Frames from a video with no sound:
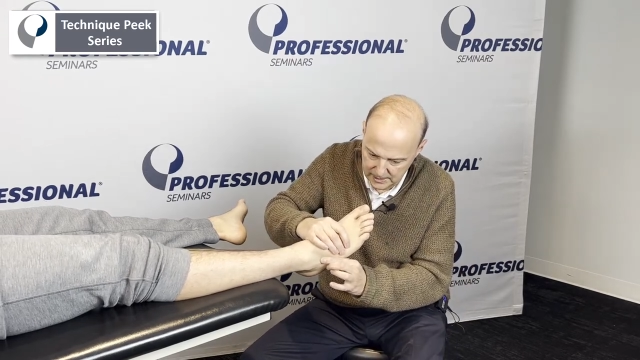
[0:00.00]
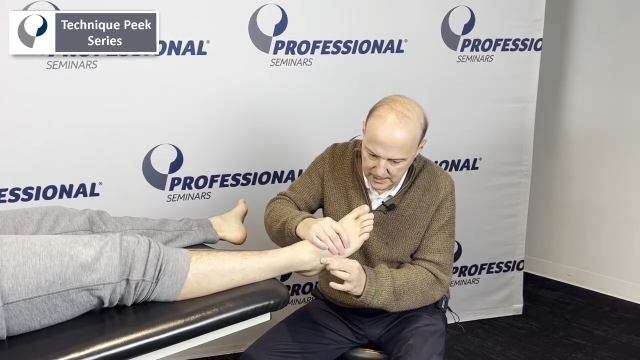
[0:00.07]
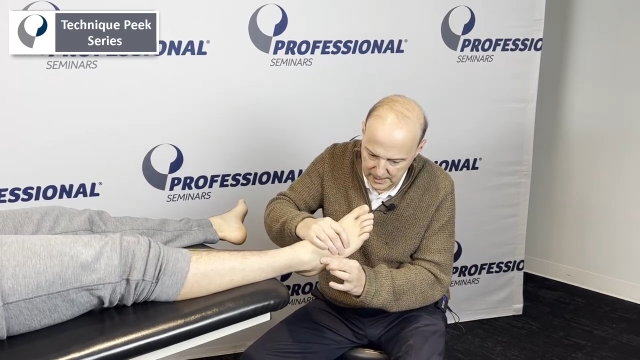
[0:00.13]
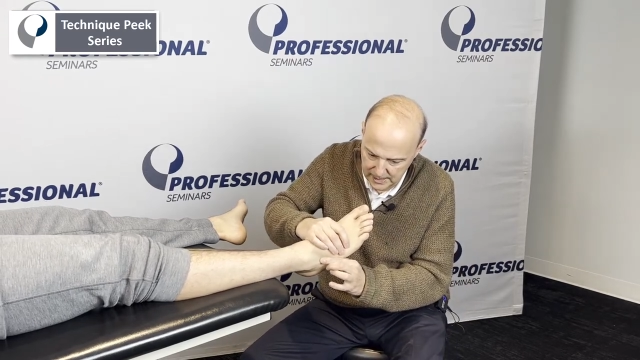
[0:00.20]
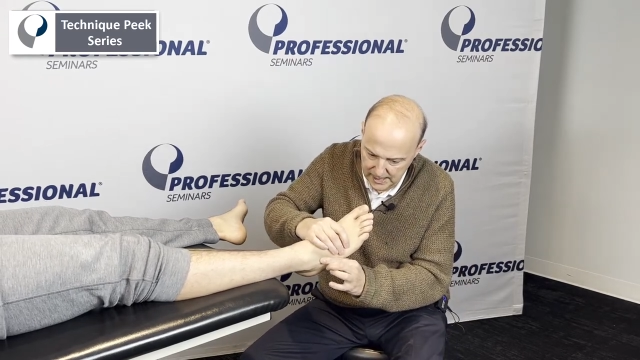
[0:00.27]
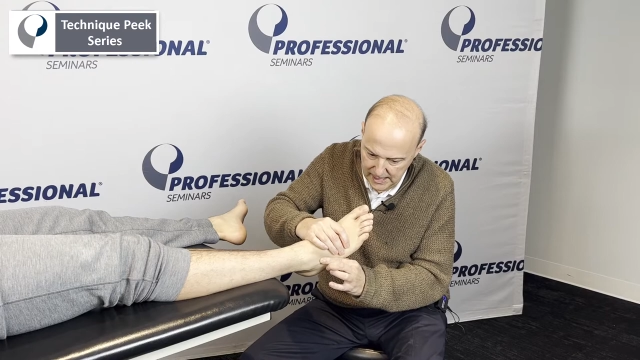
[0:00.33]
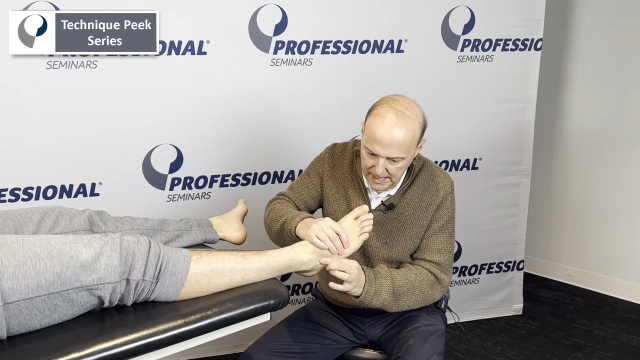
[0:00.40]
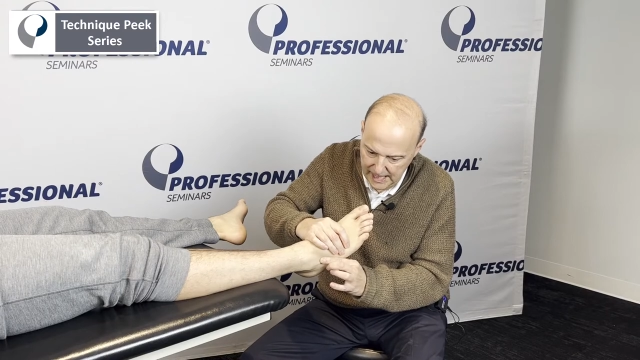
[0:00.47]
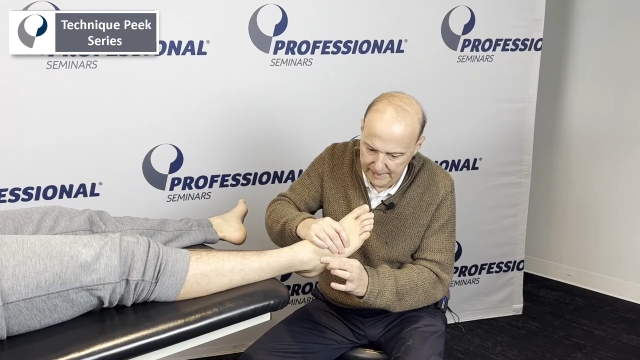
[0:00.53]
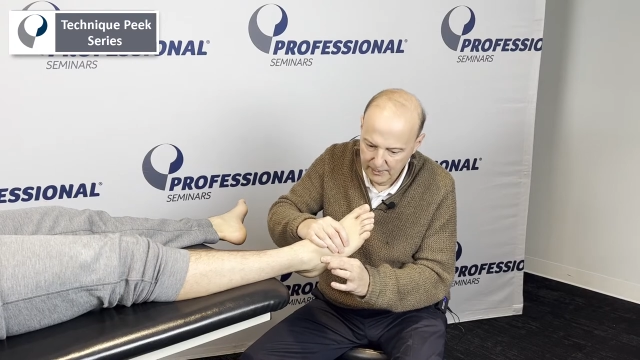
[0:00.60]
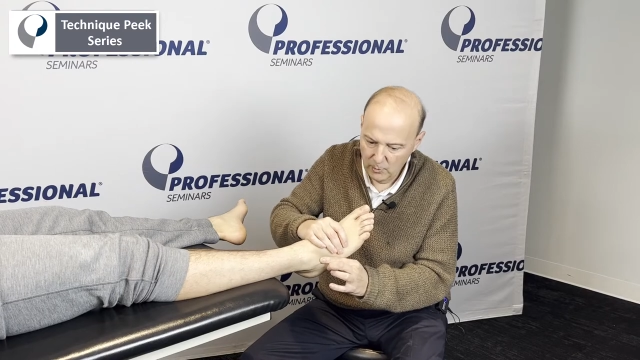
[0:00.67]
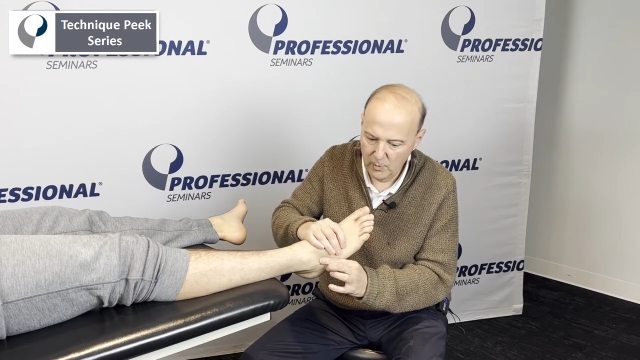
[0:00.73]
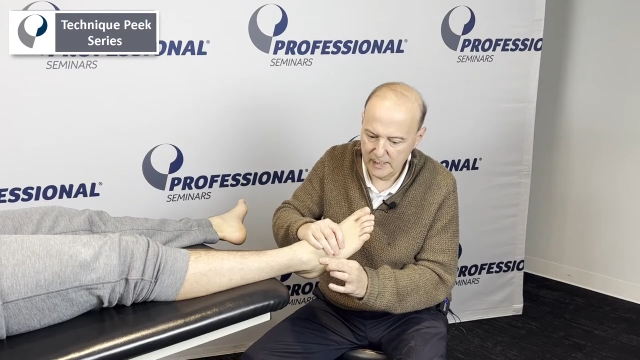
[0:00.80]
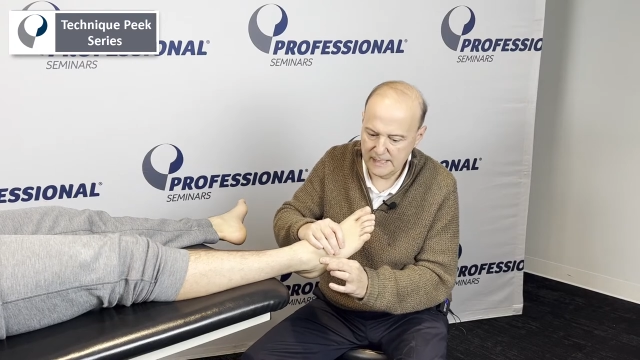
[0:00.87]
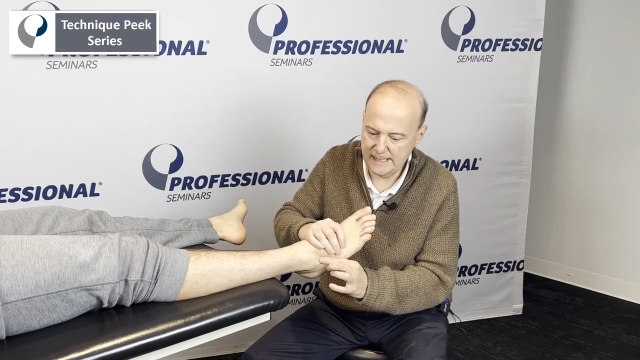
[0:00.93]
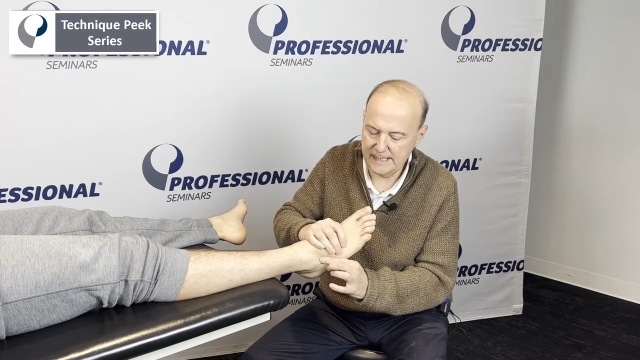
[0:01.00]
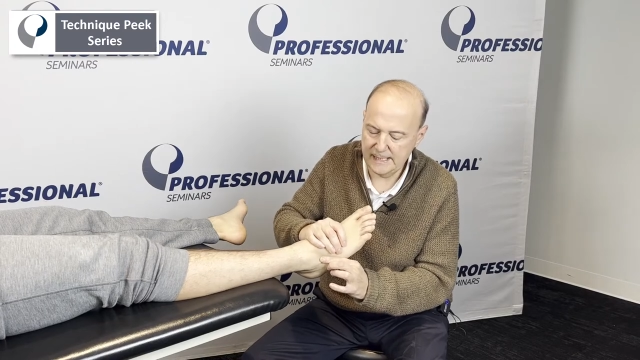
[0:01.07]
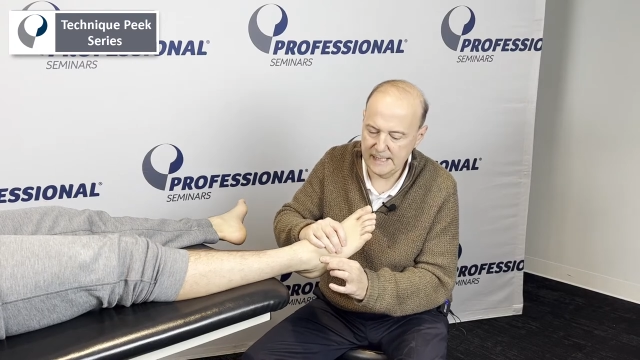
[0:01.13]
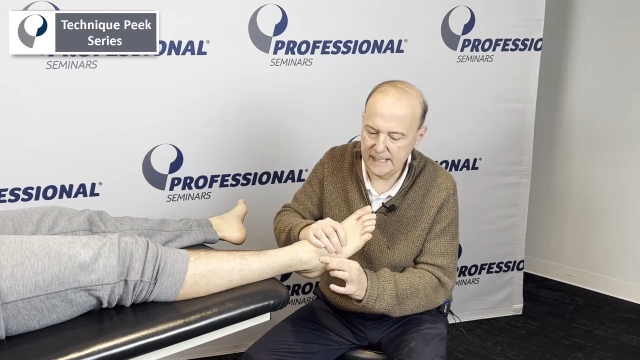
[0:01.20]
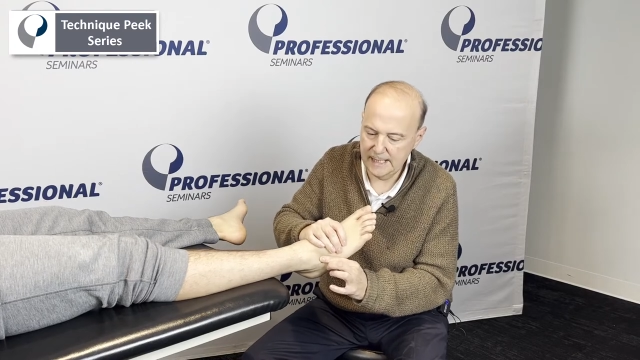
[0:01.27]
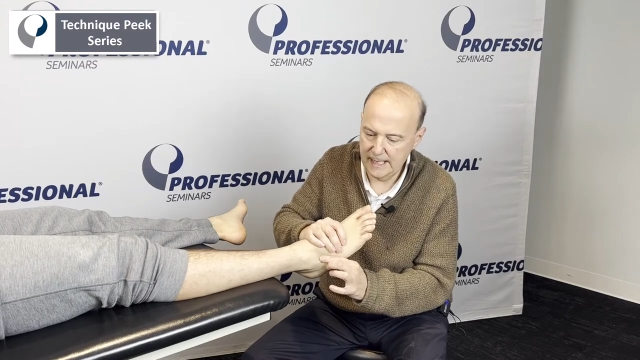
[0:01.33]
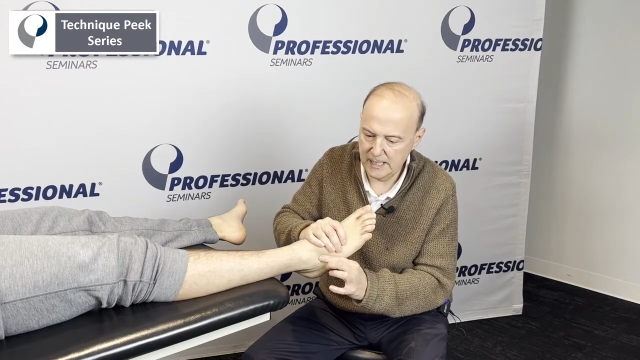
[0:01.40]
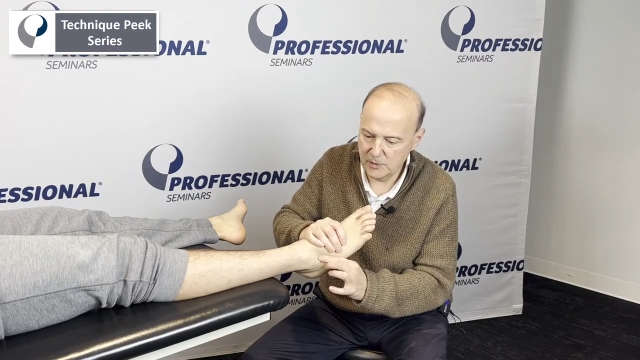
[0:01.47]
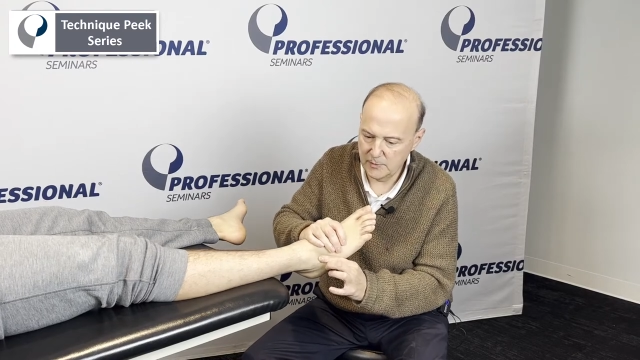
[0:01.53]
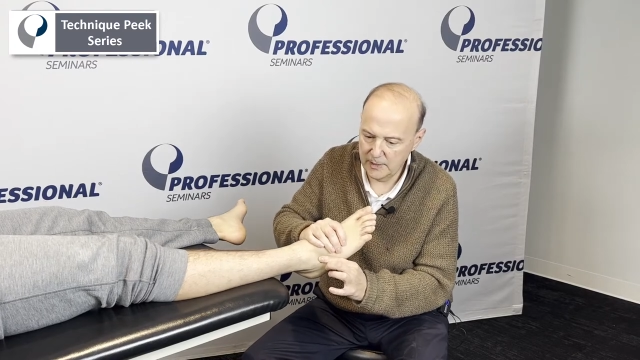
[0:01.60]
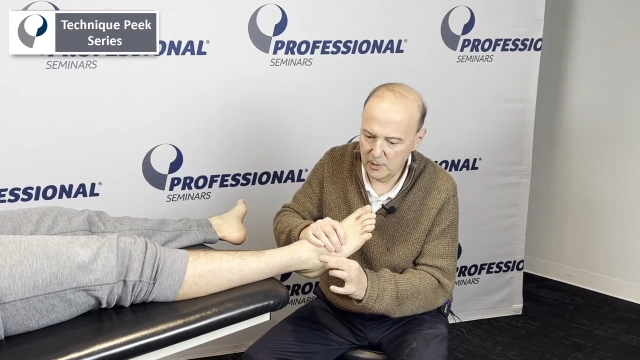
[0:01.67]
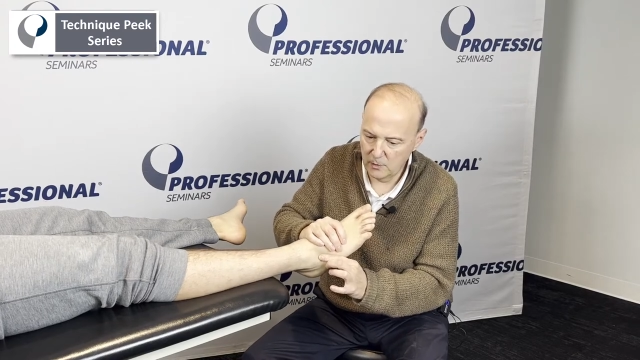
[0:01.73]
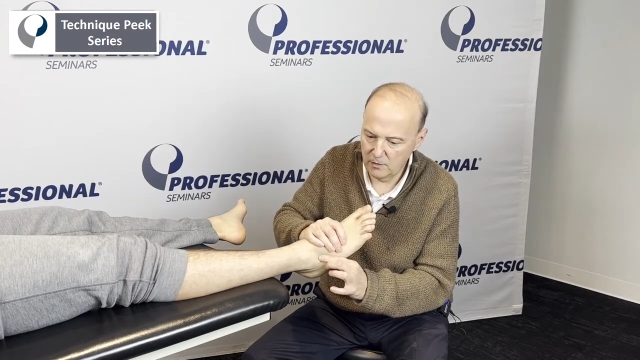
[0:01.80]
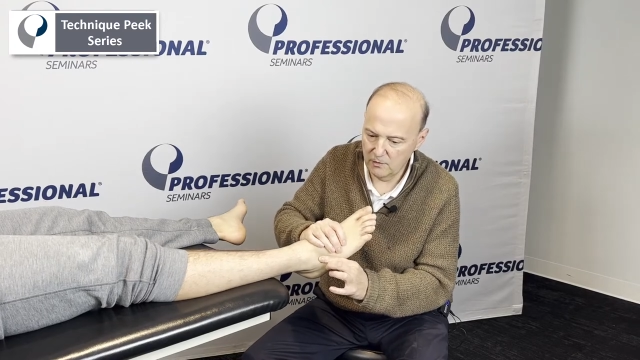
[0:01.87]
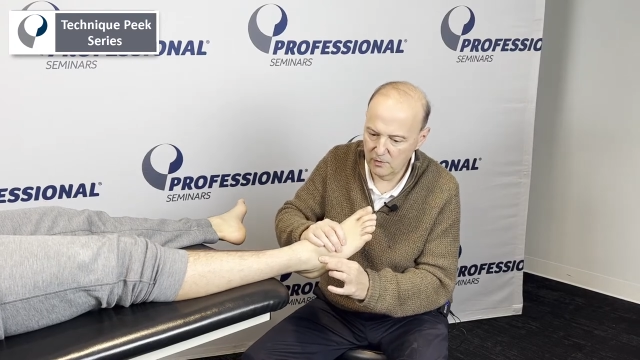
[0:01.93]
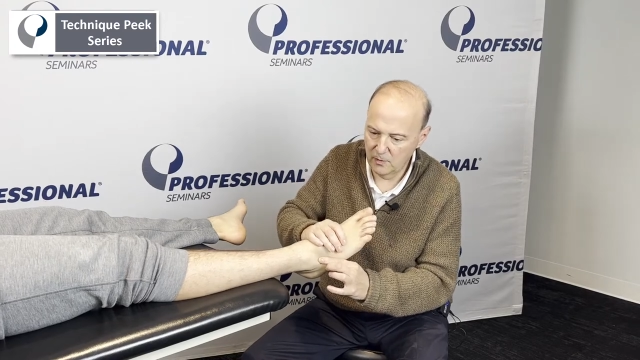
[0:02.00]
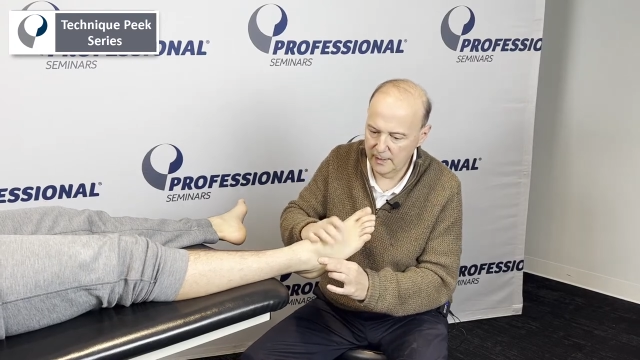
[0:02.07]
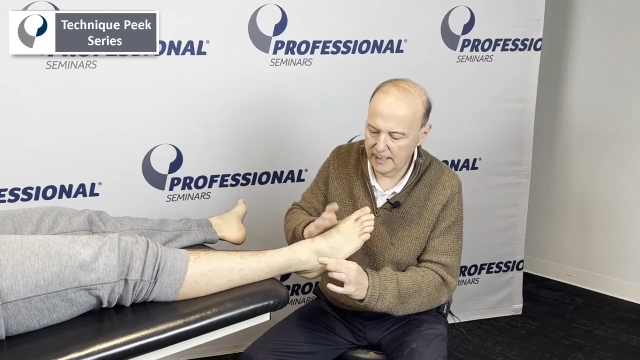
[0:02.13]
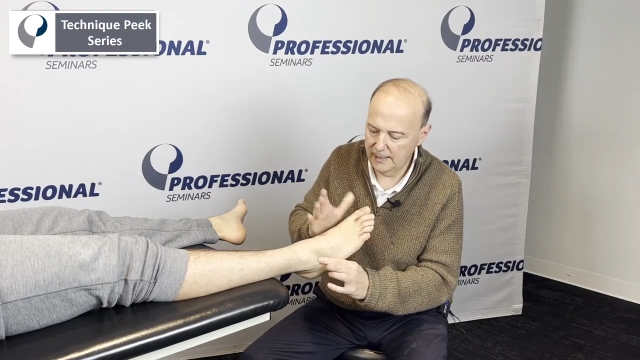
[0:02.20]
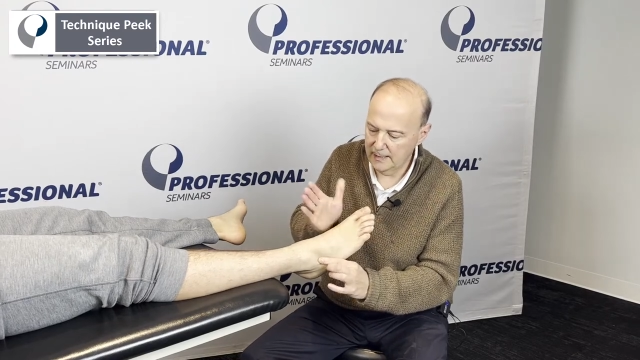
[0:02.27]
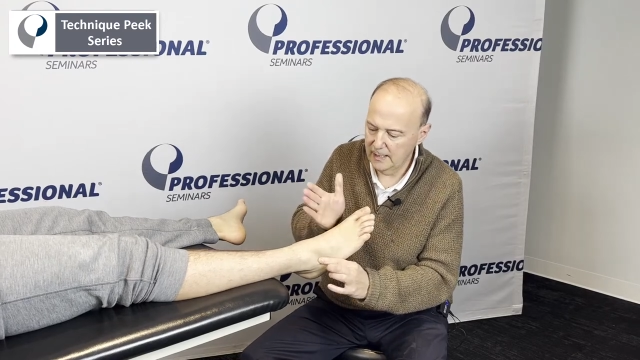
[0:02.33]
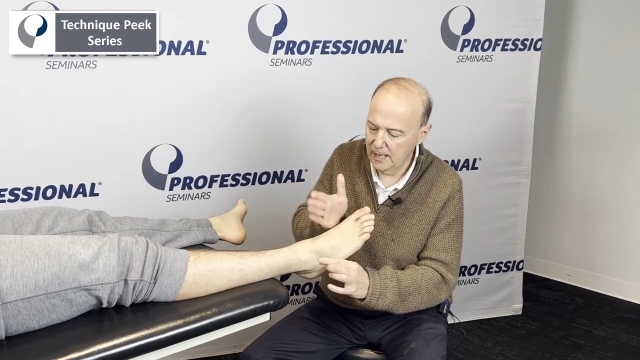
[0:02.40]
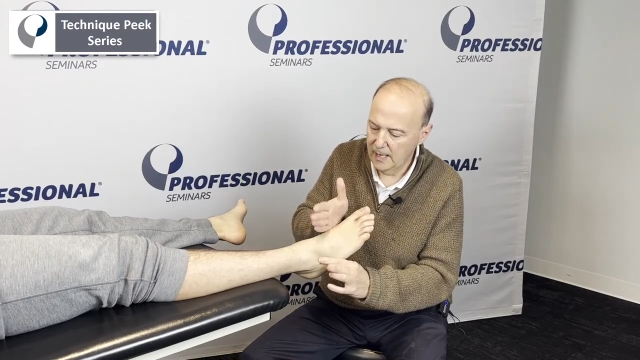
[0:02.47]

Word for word: And we want to see as we go through it,